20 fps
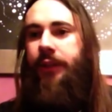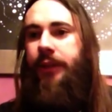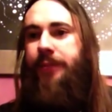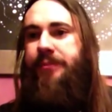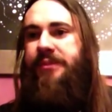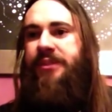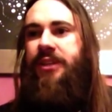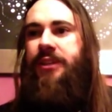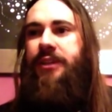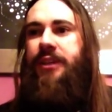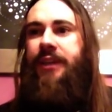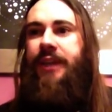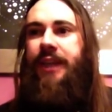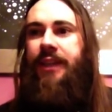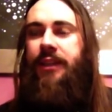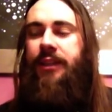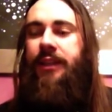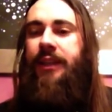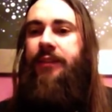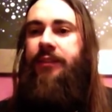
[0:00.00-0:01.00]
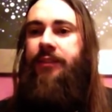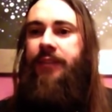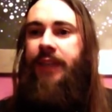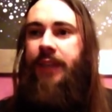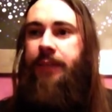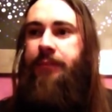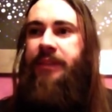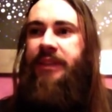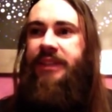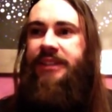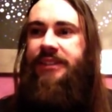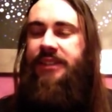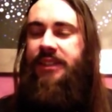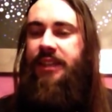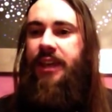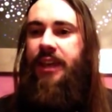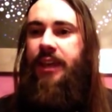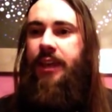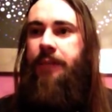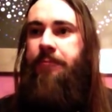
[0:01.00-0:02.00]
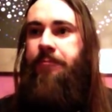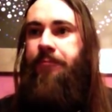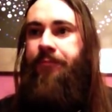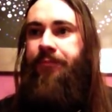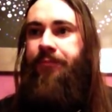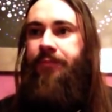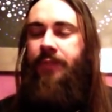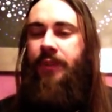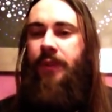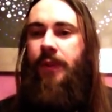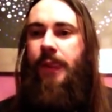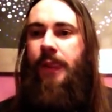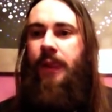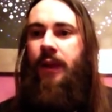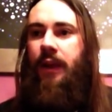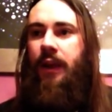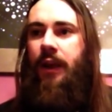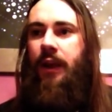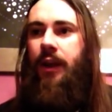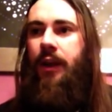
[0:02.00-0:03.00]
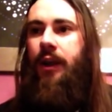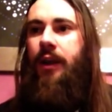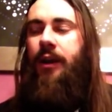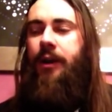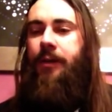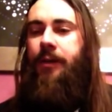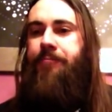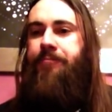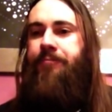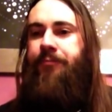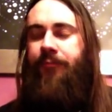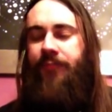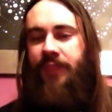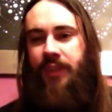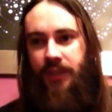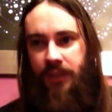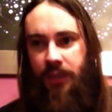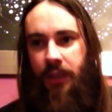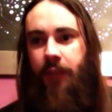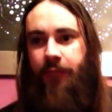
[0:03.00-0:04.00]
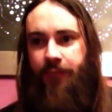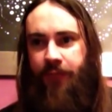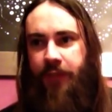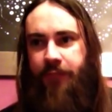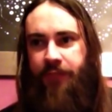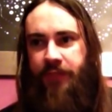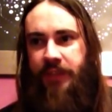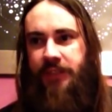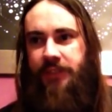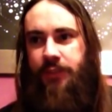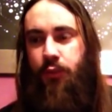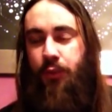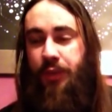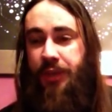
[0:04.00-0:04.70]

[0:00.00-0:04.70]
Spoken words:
keep studying Catalan 10 minutes a day, 5 days a